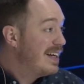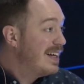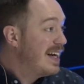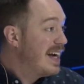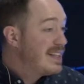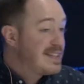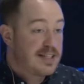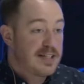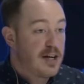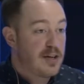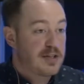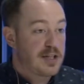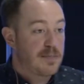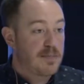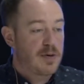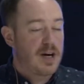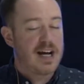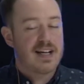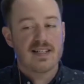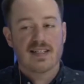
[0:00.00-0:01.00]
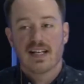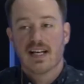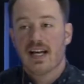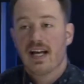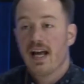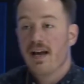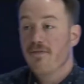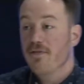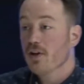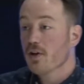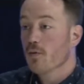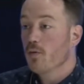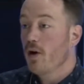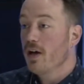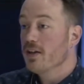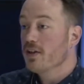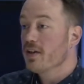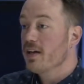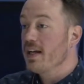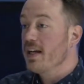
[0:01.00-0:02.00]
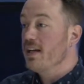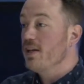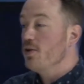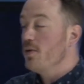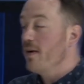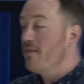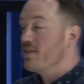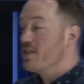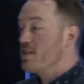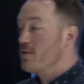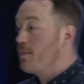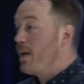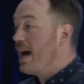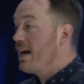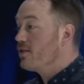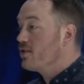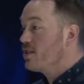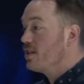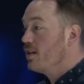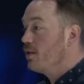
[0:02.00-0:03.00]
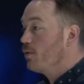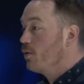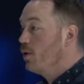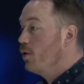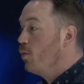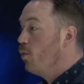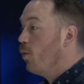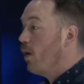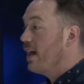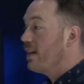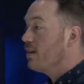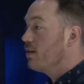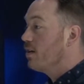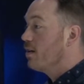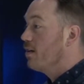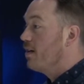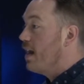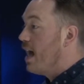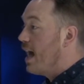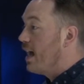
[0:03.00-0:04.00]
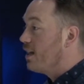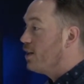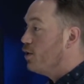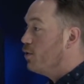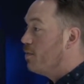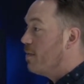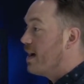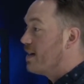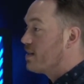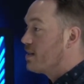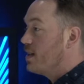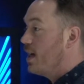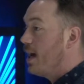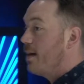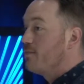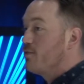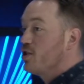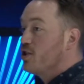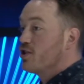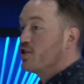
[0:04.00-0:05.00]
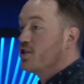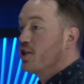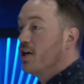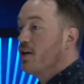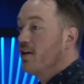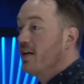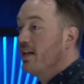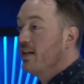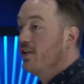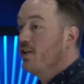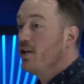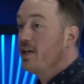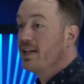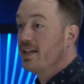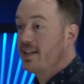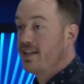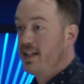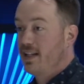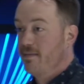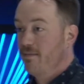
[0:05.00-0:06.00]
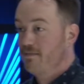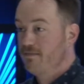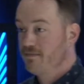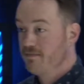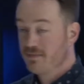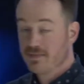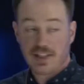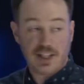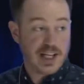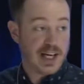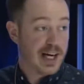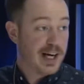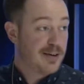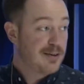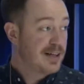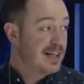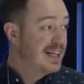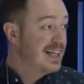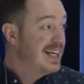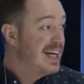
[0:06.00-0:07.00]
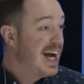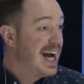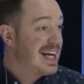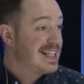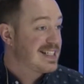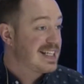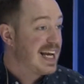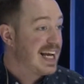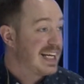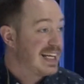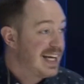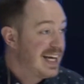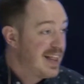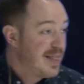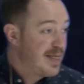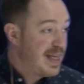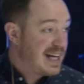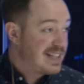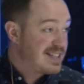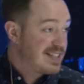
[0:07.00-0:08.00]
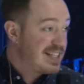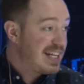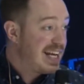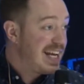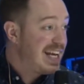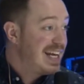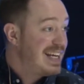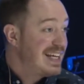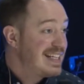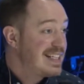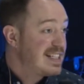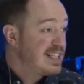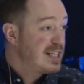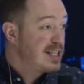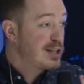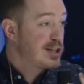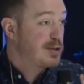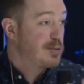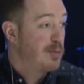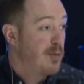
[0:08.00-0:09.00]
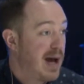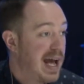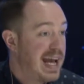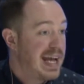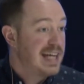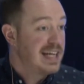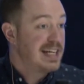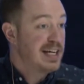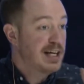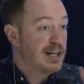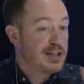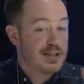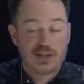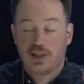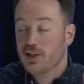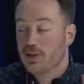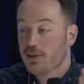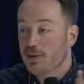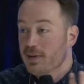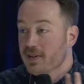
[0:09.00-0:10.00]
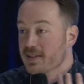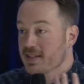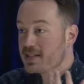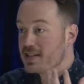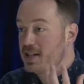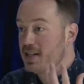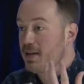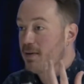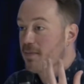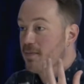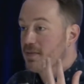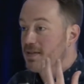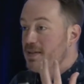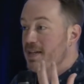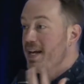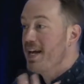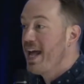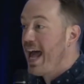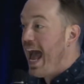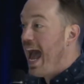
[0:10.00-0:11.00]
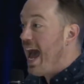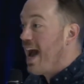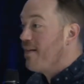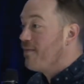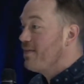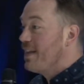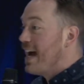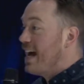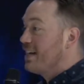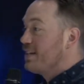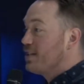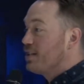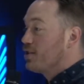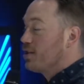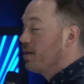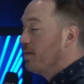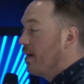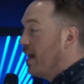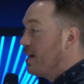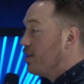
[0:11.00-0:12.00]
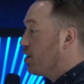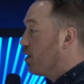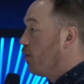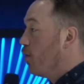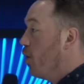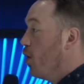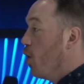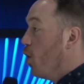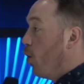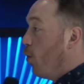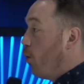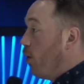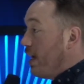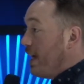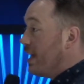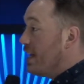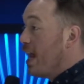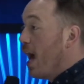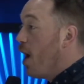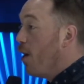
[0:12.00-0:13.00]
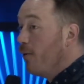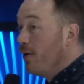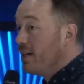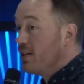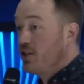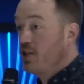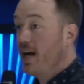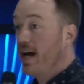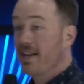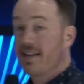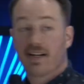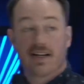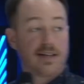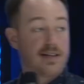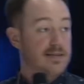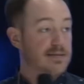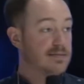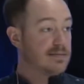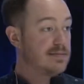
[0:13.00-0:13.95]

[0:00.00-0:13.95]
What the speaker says: It's no surprise. If you're wondering and you have a spouse in the room whether or not you mess up, just turn and look at them, you know? It's like that's the easiest way to have that determination. We know each other.